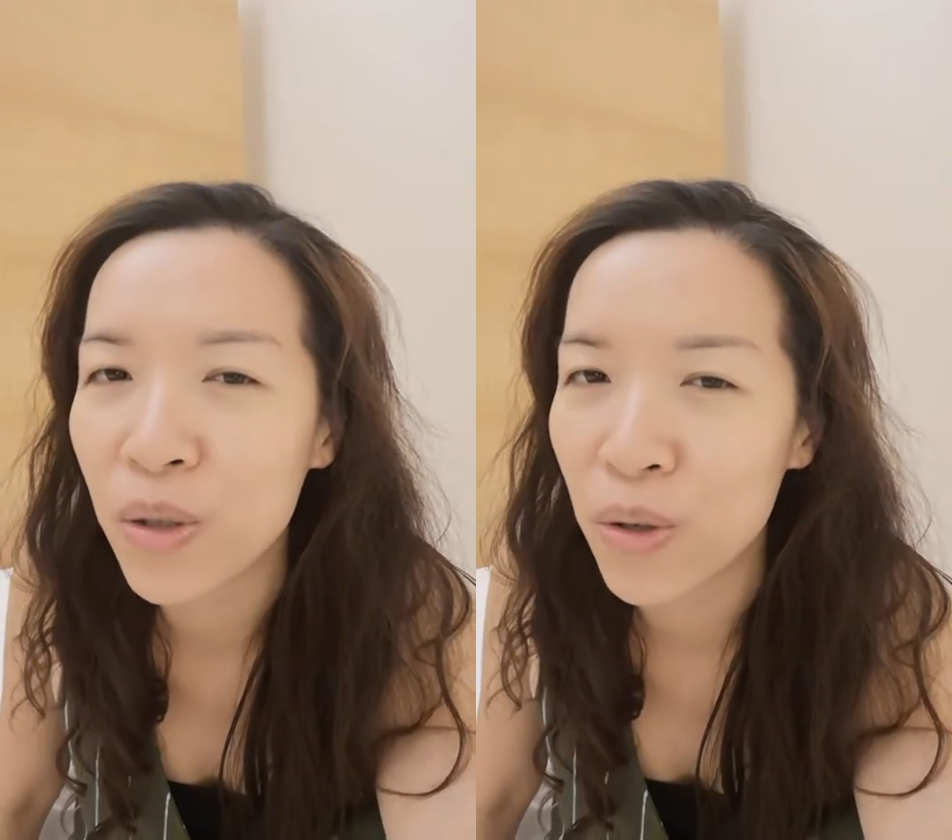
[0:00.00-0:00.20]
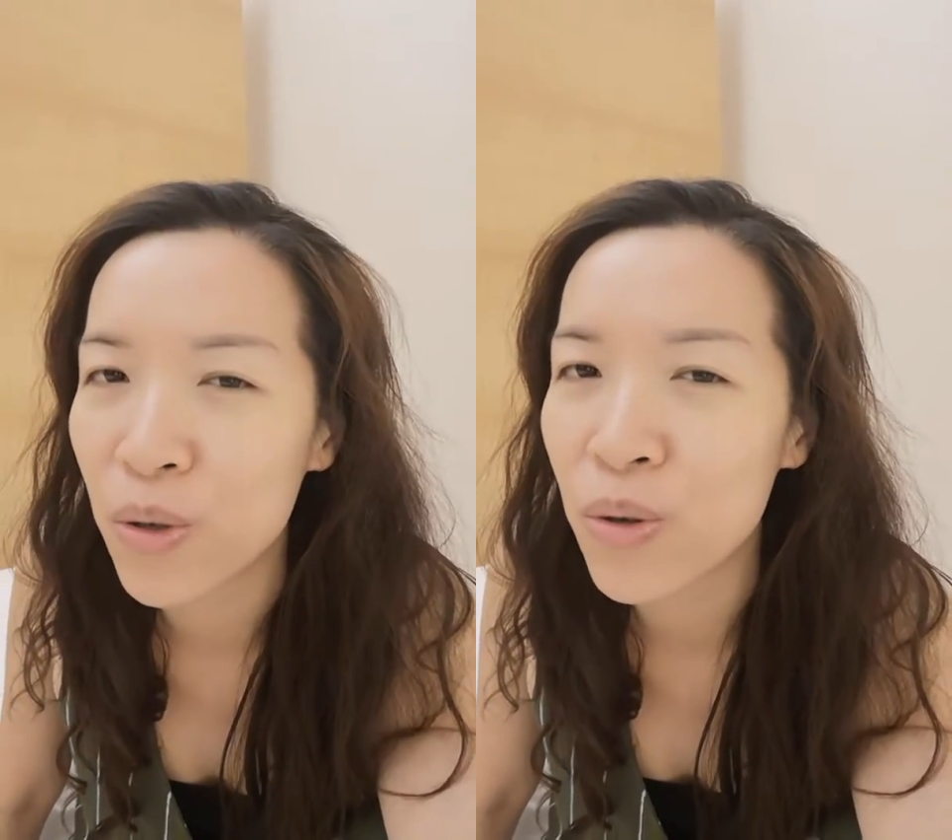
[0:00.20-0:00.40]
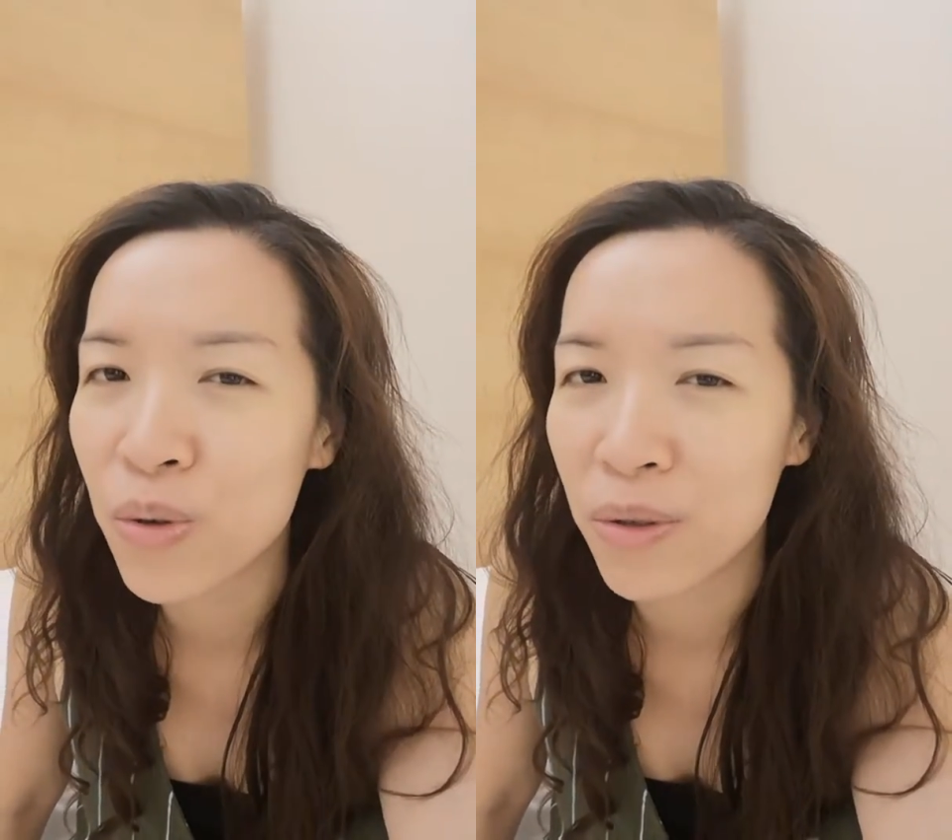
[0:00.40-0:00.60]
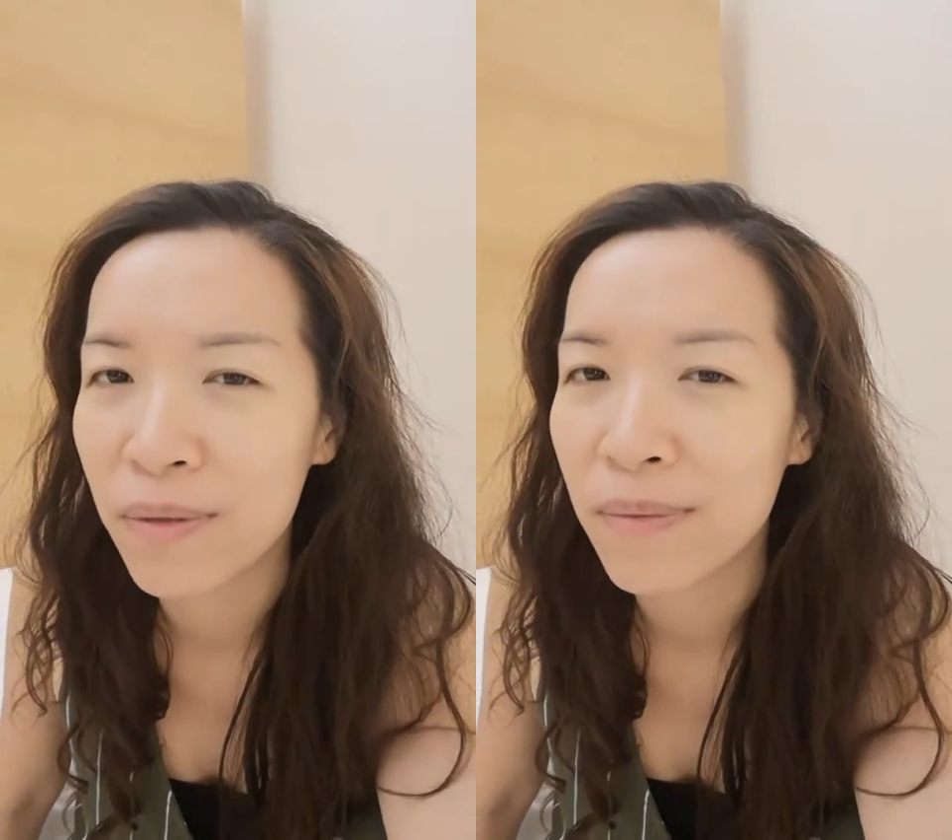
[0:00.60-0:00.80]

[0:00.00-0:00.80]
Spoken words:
to you